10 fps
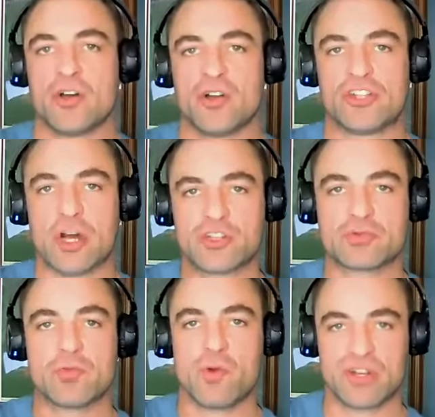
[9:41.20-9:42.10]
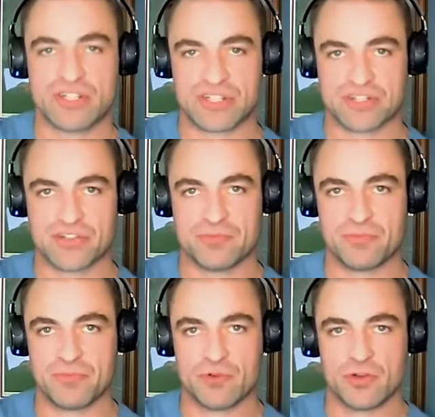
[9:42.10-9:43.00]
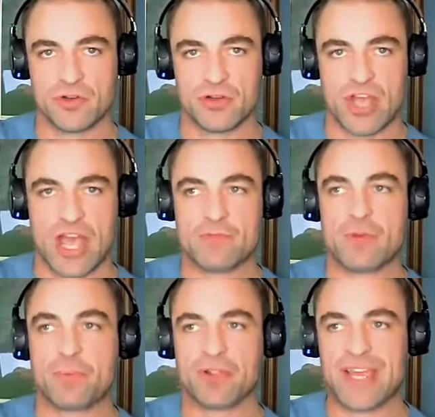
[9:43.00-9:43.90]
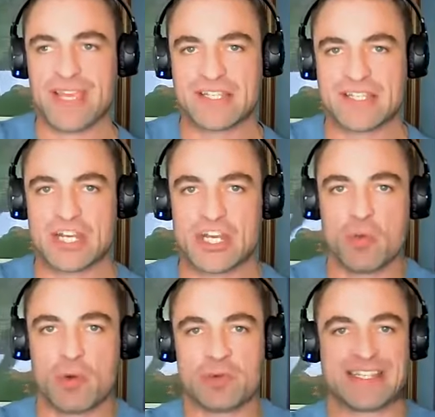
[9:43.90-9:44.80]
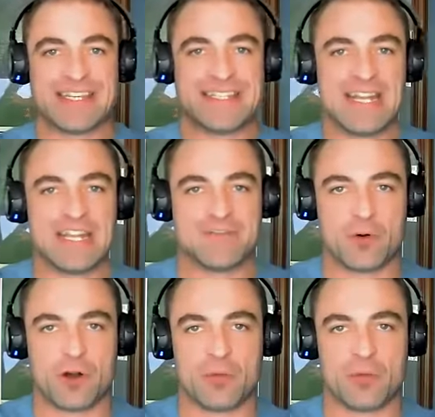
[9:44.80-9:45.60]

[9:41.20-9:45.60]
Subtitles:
dose reward system and replaced what it was intended for,